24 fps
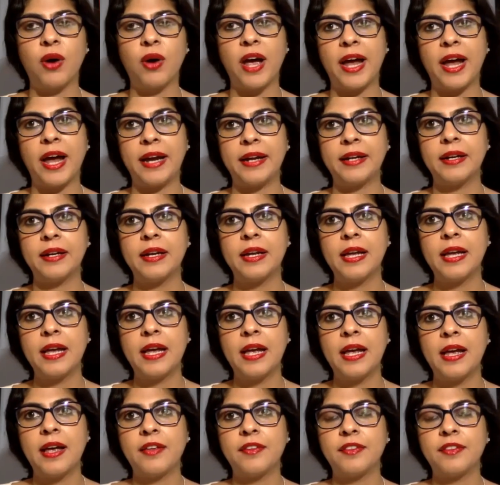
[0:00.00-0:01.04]
And
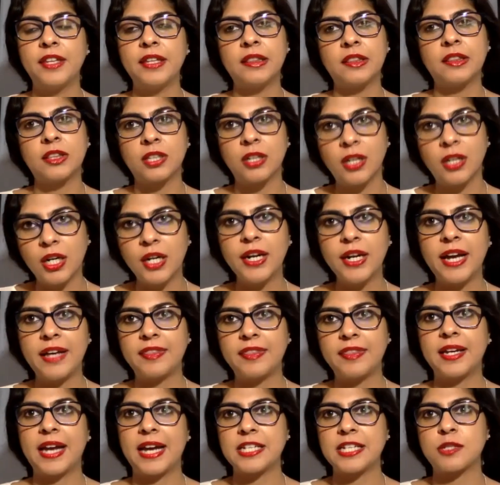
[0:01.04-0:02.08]
the third, I think,
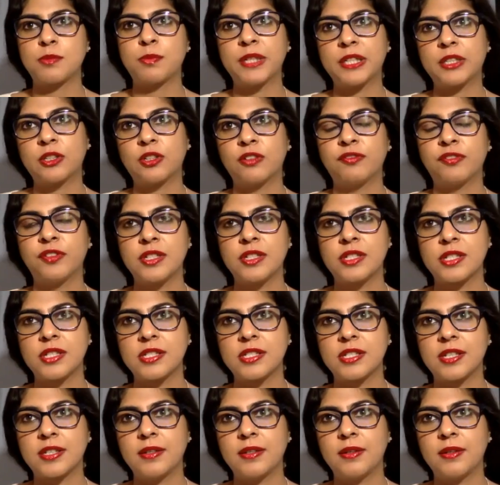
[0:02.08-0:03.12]
aspect of this is
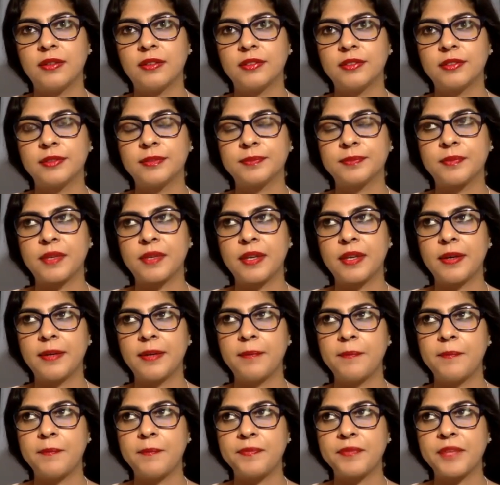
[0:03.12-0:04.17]

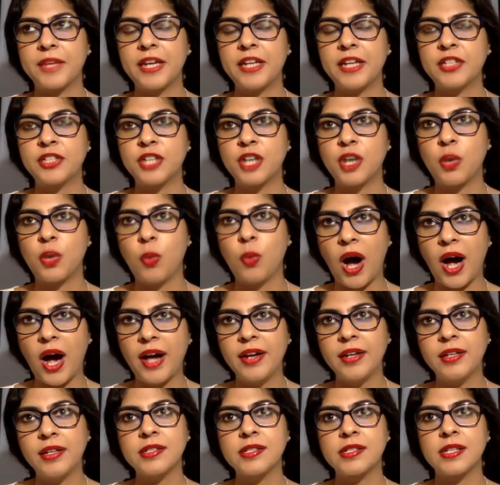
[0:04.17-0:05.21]
it
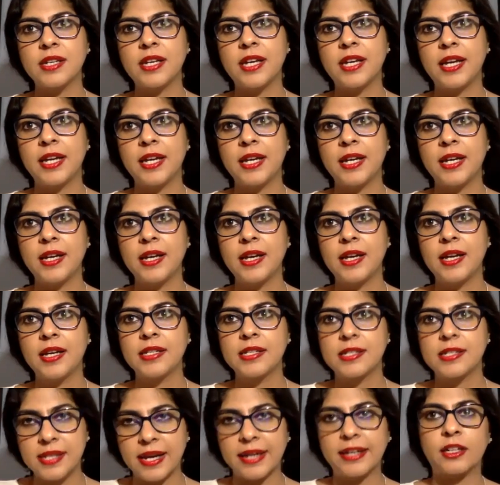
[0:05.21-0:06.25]
requires a
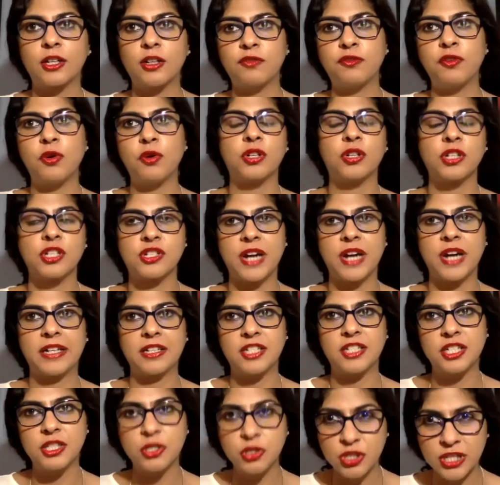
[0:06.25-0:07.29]
sector focused strategy.
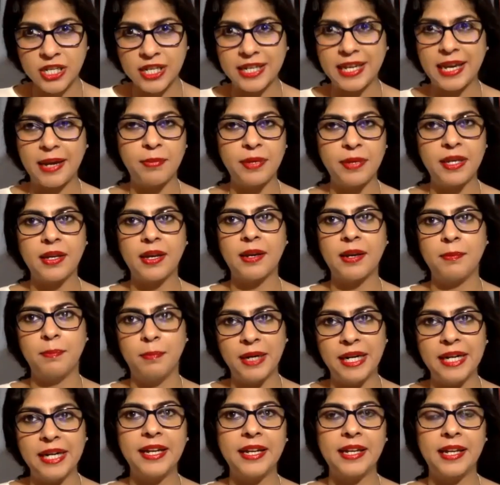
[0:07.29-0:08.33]
You see, gaming and
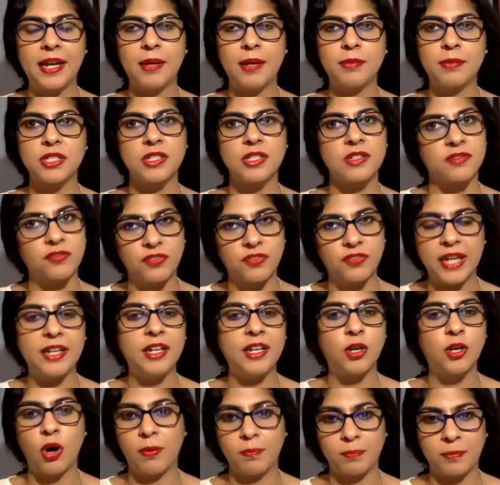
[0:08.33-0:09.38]
building games is very
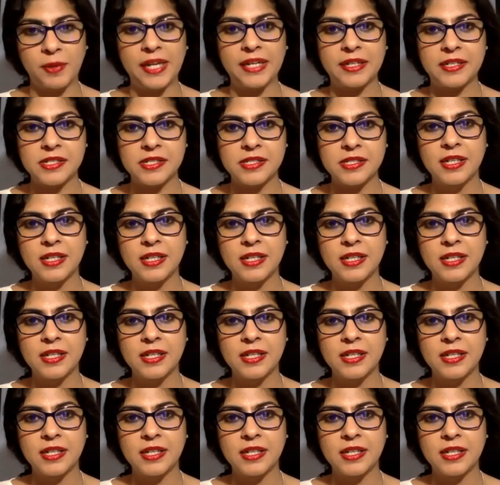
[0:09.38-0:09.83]
complex.